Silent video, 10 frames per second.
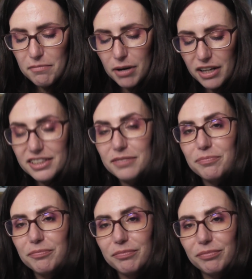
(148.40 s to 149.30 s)
But
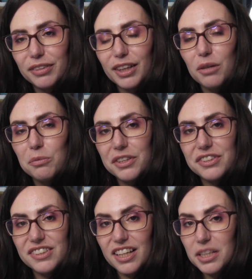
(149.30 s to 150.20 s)
with
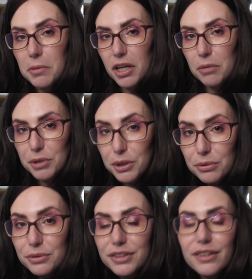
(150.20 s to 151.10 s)
steady makeup
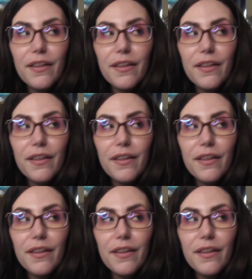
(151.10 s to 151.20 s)
use,